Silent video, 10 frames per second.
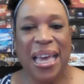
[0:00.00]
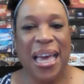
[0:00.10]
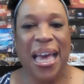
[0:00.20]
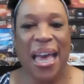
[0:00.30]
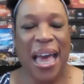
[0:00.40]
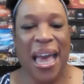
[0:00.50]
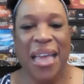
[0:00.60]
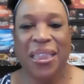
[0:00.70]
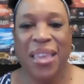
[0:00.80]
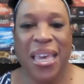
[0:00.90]
I
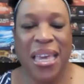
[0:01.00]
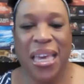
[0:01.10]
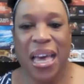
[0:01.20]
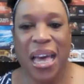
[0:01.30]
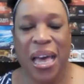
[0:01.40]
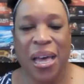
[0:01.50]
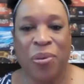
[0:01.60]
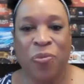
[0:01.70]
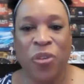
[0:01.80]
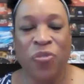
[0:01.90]
think
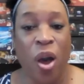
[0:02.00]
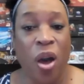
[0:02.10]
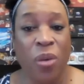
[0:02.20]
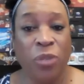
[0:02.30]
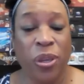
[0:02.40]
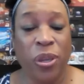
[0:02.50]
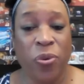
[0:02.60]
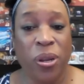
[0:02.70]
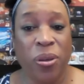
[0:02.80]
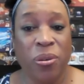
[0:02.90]
we've always been
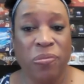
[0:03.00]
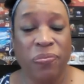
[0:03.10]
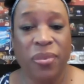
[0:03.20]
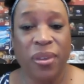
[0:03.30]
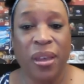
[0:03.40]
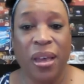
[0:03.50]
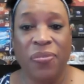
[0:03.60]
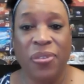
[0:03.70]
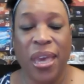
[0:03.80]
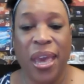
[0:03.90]
critical of
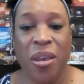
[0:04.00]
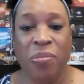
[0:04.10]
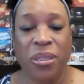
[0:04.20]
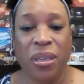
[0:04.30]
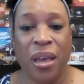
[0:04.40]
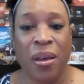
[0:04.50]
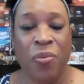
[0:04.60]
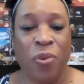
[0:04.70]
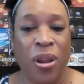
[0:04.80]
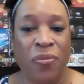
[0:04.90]
the games.
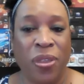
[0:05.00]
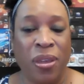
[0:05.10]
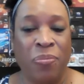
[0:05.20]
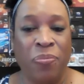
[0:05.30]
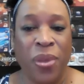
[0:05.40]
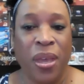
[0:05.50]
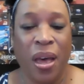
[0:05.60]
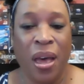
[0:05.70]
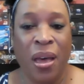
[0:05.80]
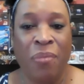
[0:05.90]
One of the
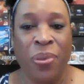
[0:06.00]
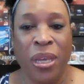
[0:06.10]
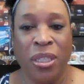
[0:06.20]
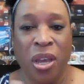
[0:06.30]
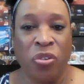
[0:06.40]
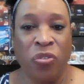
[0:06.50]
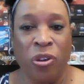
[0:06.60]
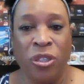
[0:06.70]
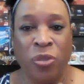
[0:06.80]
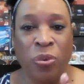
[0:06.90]
biggest
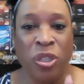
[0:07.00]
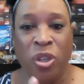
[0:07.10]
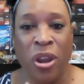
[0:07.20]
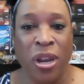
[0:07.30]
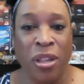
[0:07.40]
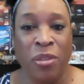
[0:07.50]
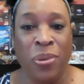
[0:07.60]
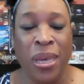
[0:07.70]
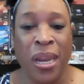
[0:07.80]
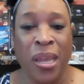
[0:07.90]
controversies we started in the
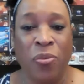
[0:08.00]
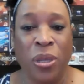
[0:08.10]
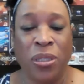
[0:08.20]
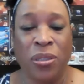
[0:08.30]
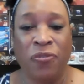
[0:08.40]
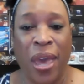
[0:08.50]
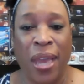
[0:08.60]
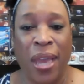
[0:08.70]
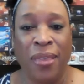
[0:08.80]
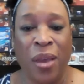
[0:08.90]
beginning was the fact
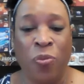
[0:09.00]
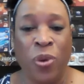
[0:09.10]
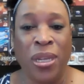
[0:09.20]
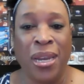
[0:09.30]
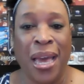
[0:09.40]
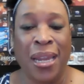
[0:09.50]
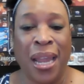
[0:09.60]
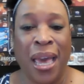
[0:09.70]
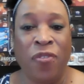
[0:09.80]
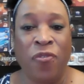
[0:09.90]
that we did not
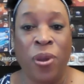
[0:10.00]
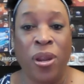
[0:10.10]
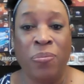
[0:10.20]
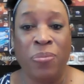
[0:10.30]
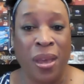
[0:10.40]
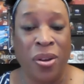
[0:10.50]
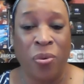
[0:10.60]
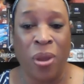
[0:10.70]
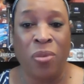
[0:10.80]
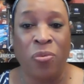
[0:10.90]
like Freedom, the
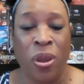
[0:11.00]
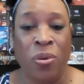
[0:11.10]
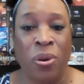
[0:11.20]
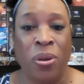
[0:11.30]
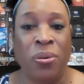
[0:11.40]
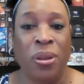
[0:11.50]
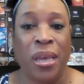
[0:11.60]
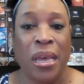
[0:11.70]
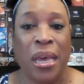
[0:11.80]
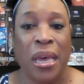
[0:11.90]
Underground Railroad.
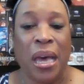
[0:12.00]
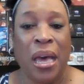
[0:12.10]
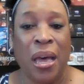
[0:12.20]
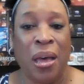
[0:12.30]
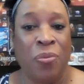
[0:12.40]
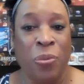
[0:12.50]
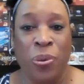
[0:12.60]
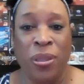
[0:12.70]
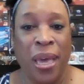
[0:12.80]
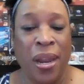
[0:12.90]
We
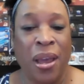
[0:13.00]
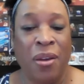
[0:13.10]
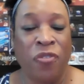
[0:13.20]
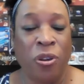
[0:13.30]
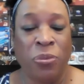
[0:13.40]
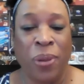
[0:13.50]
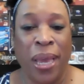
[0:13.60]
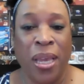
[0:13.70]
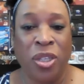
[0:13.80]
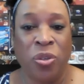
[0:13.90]
put that in our first Black
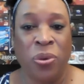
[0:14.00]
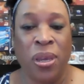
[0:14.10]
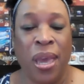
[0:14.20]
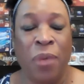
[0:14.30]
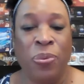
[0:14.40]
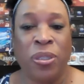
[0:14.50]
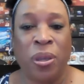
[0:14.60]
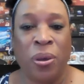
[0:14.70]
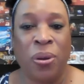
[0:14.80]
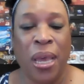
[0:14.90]
History
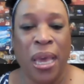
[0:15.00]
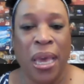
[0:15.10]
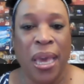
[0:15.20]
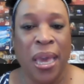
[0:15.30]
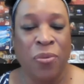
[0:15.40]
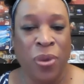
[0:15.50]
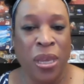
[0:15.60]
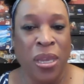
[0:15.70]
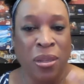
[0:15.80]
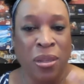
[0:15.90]
episode, and
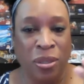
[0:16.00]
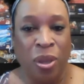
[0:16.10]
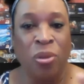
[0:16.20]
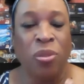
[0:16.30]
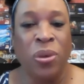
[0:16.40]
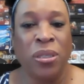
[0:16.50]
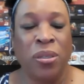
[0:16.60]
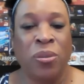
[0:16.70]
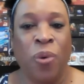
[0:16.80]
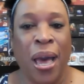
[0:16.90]
we told the
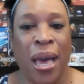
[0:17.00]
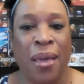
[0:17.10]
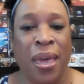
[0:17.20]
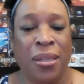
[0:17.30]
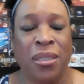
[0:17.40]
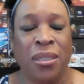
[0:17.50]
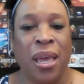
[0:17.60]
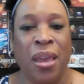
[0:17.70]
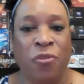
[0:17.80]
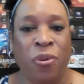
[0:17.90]
reasons why, that
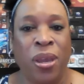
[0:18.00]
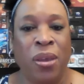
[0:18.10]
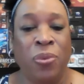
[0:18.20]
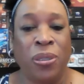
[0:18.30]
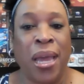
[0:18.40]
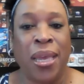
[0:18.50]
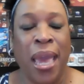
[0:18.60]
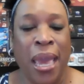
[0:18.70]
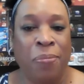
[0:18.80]
slavery was not a game.